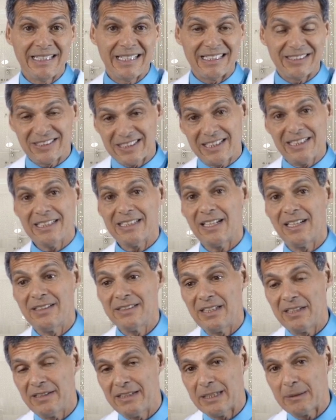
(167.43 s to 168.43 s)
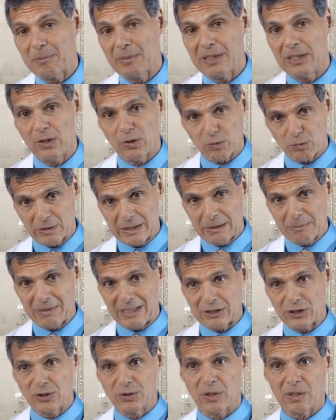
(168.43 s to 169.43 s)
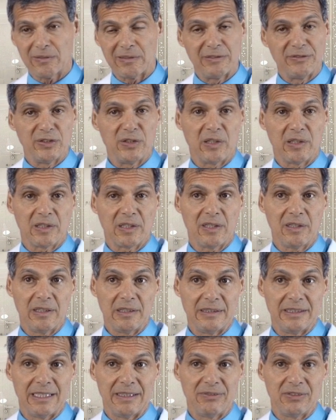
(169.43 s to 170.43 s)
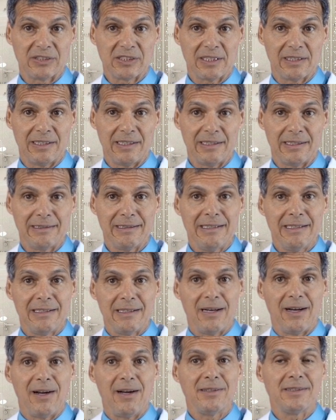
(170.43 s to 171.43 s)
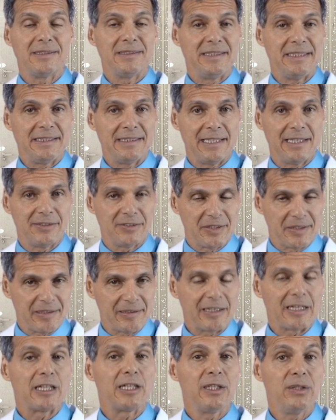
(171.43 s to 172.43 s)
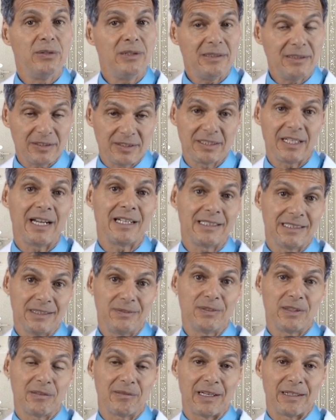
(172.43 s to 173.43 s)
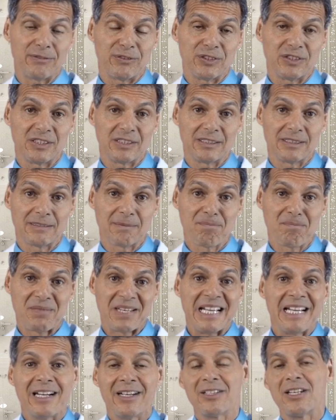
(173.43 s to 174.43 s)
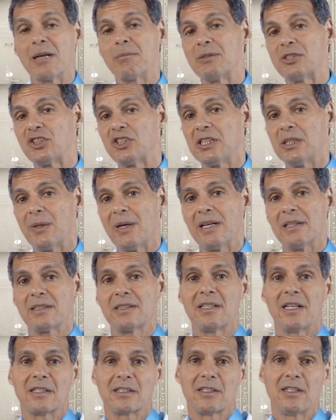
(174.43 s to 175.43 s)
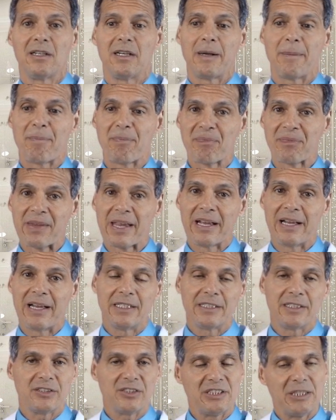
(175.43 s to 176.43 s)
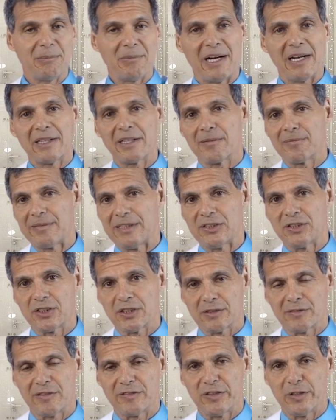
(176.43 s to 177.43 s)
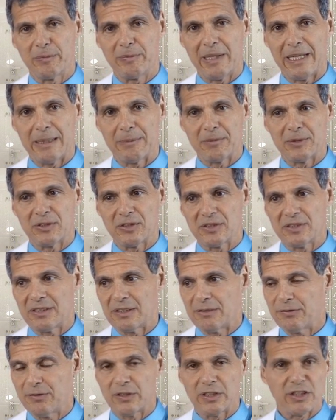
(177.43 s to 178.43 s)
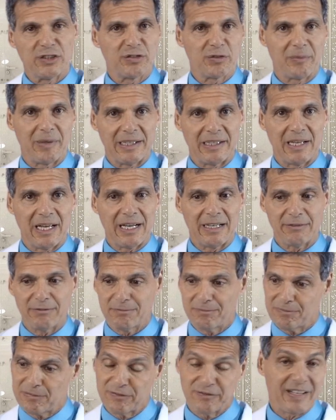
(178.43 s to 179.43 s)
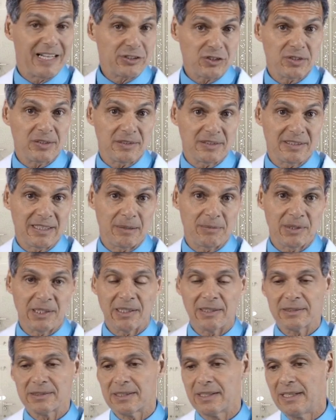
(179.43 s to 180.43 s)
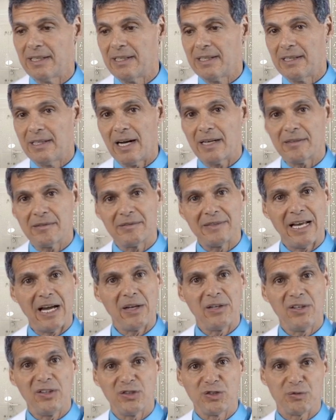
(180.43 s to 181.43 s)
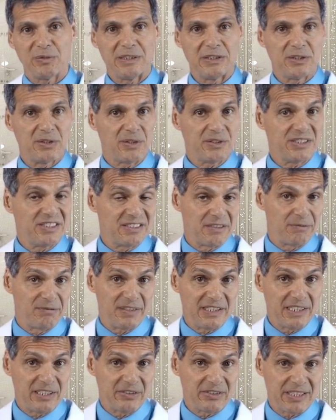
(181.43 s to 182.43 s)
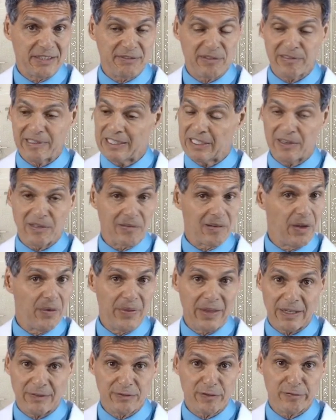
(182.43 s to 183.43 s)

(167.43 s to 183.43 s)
is click on the link below and read my short review article on Devil's Claw. All the details are there, including the scientific references. Now, MeschinoHealth.com, you'll see my other research review papers. You'll see footage from my live professional seminars, other downloads, resources, and videos I've created. They're all there